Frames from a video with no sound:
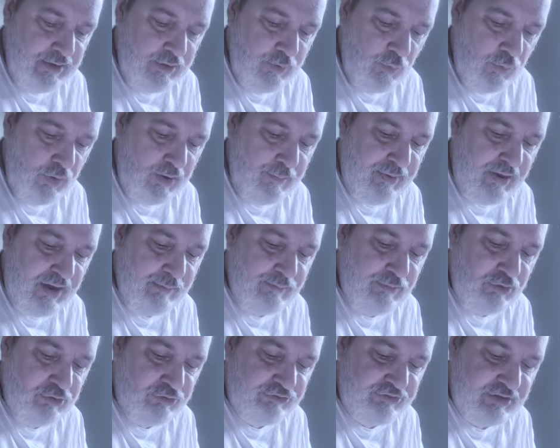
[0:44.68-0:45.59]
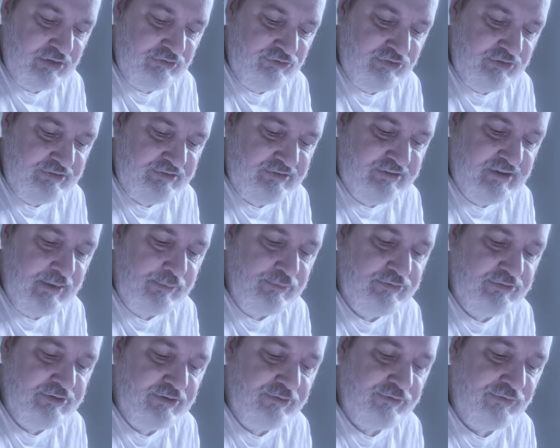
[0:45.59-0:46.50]
whereby music just
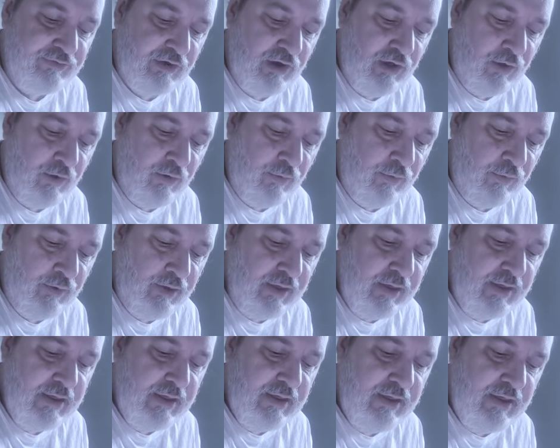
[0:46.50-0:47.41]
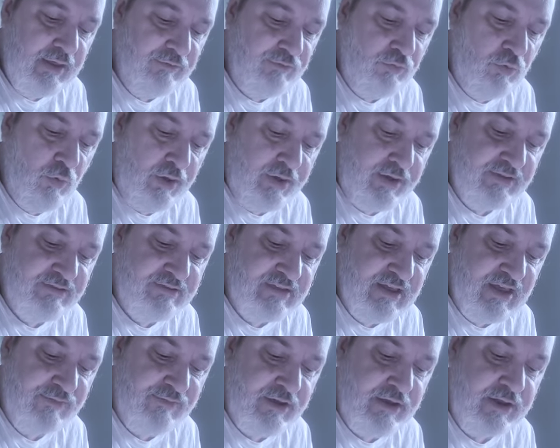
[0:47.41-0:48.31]
seems to flow if one has
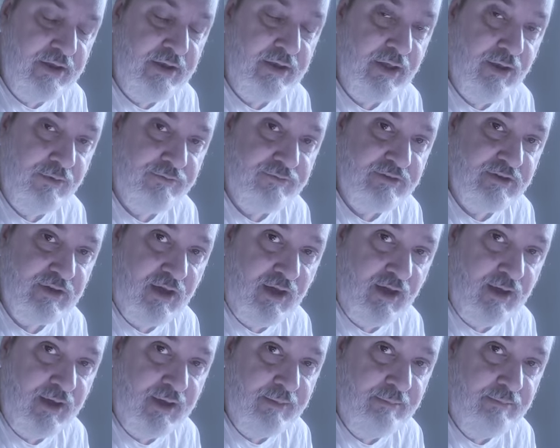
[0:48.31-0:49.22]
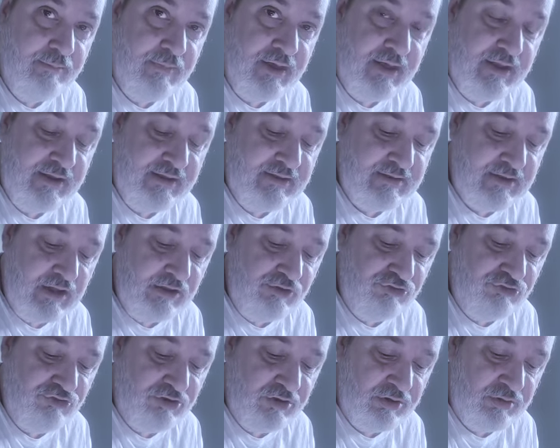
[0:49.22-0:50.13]
given enough time and
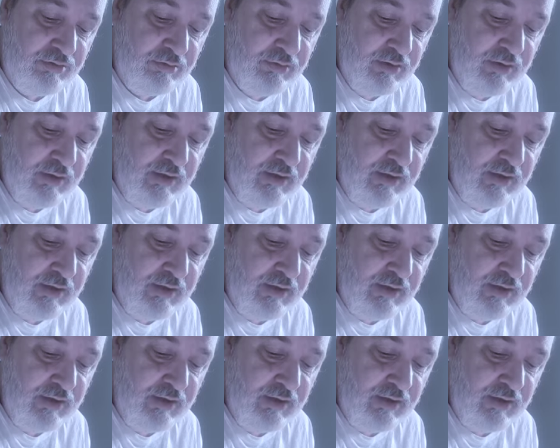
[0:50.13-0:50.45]
attention